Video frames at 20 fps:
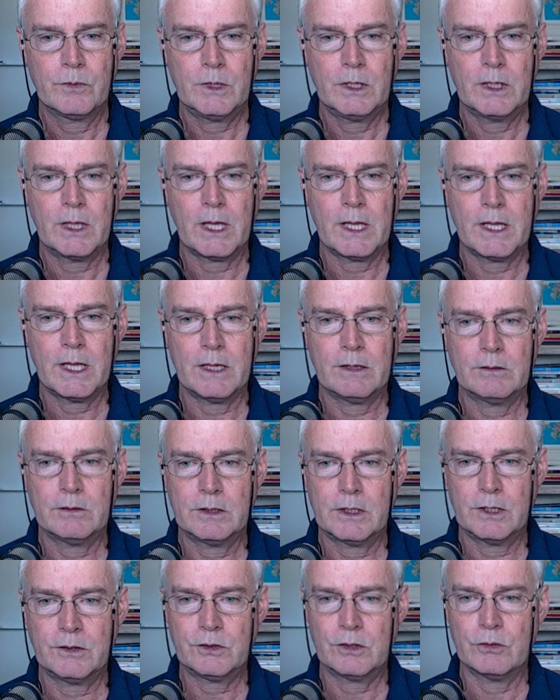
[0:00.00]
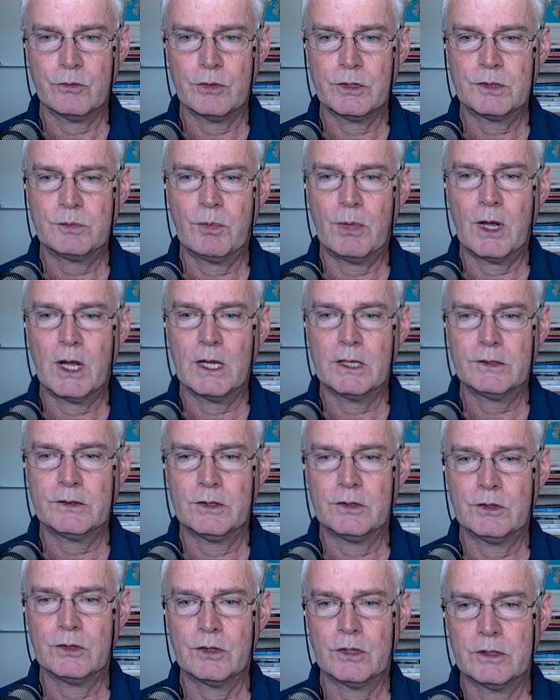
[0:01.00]
and then gets the response
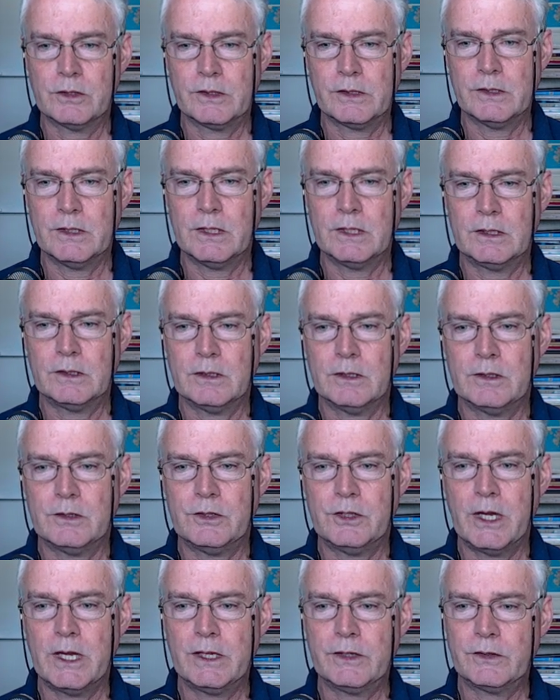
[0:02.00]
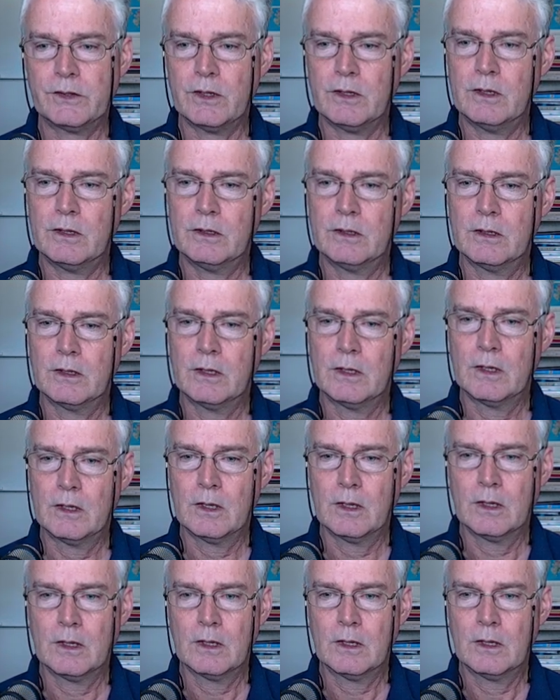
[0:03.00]
and turns it into JSON,
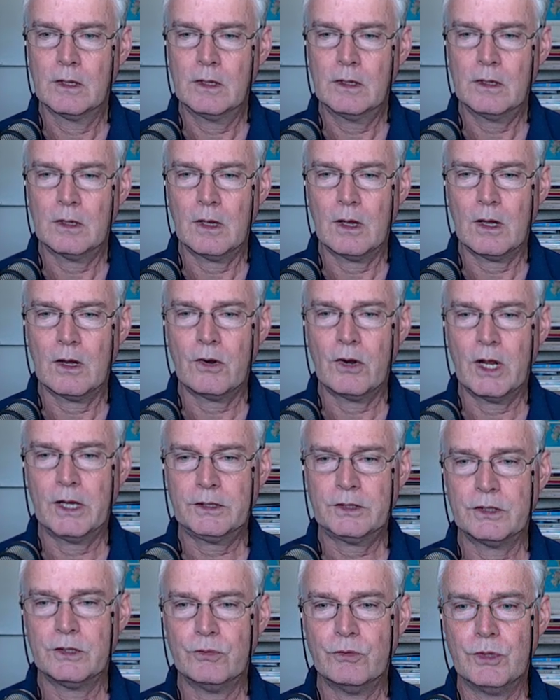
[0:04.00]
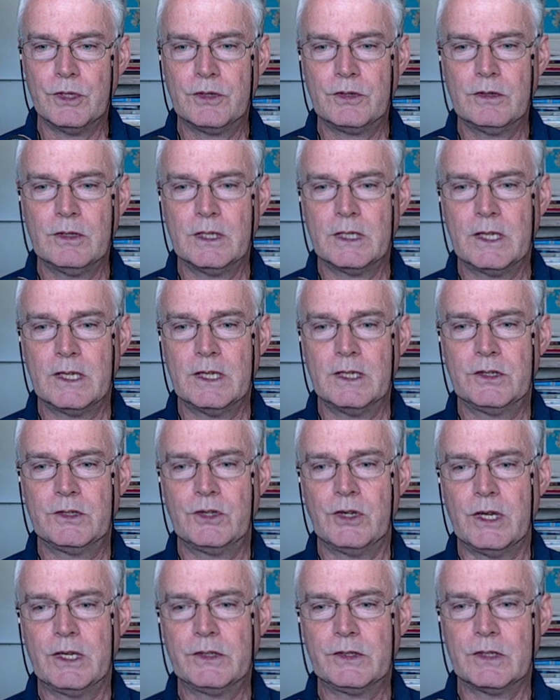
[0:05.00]
uh, or actually re it is
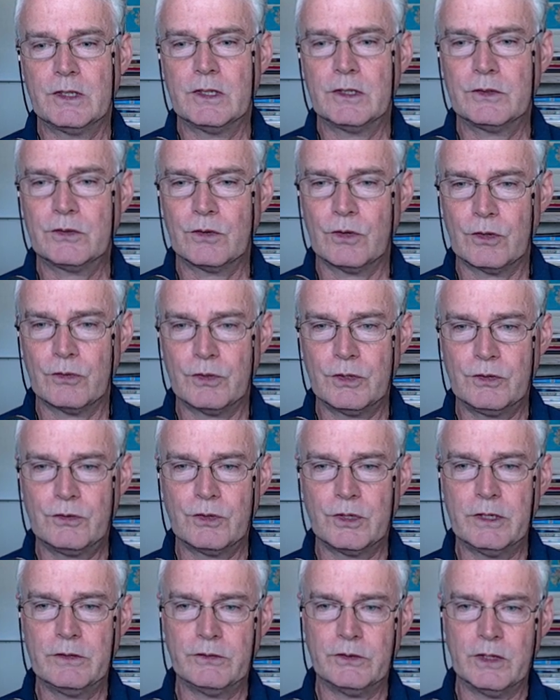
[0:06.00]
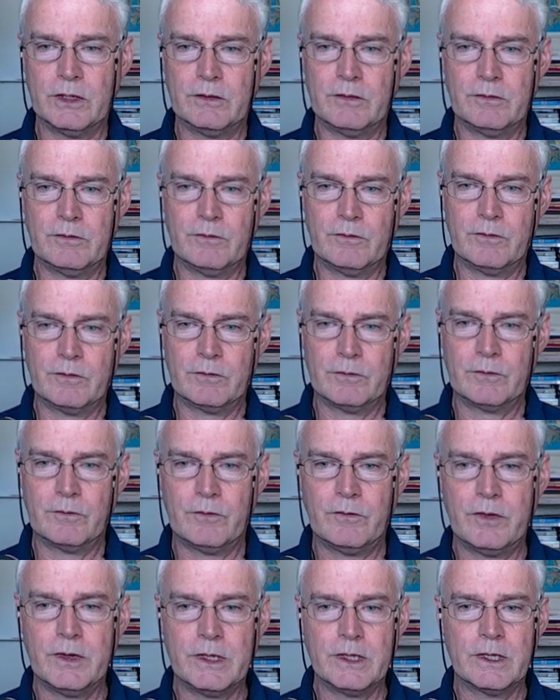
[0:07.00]
JSON, so it retrieves it
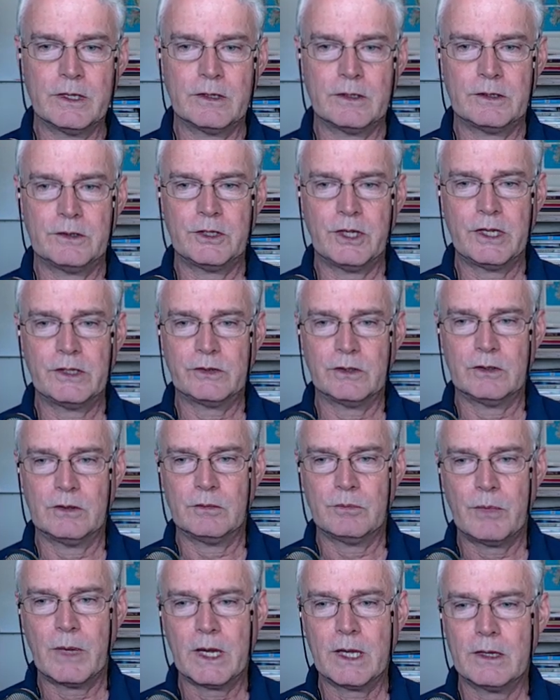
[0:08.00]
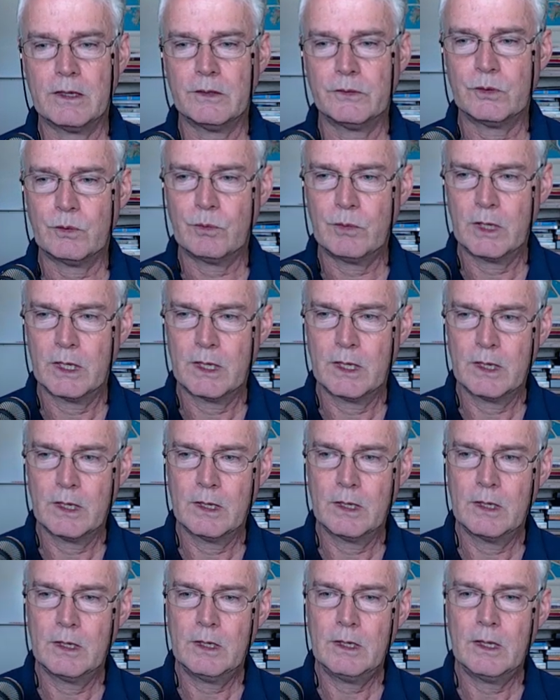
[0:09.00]
via a JSON mechanism,
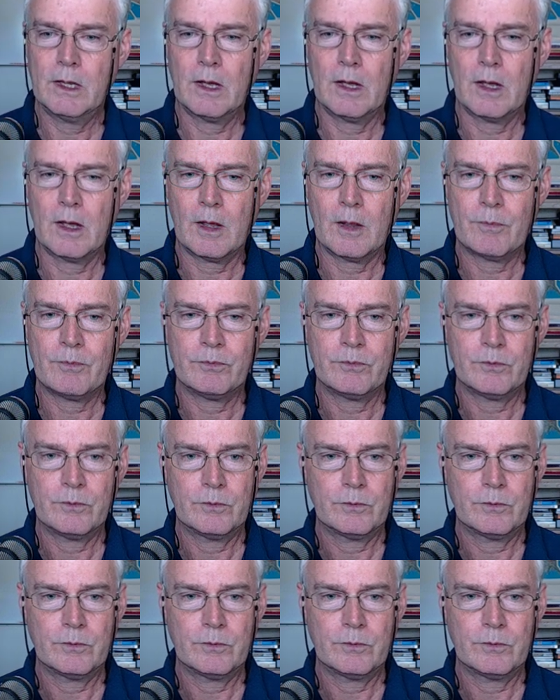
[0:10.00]
um,